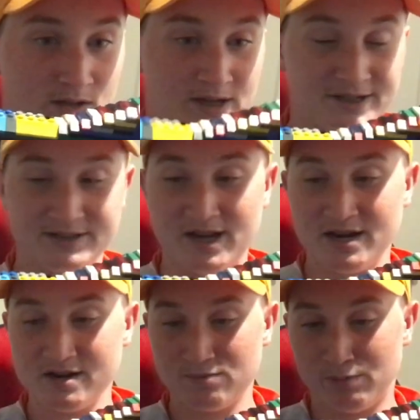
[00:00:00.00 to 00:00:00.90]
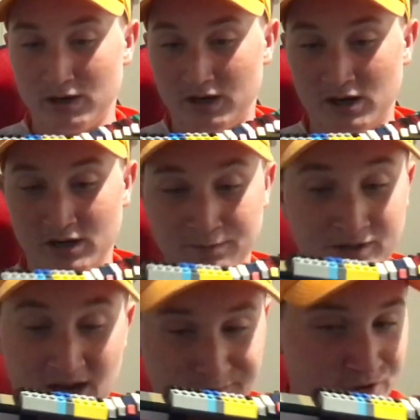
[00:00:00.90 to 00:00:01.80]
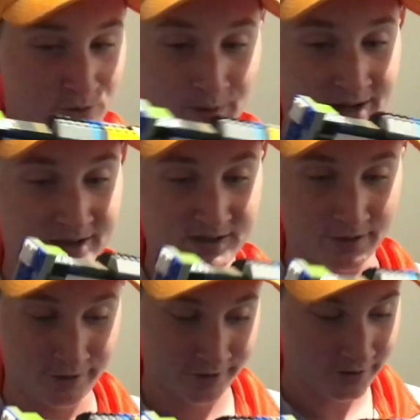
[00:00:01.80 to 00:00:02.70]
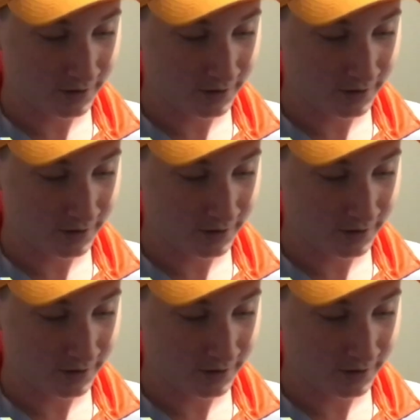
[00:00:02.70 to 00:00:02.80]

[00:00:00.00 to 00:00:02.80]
extend, but it became too weak, so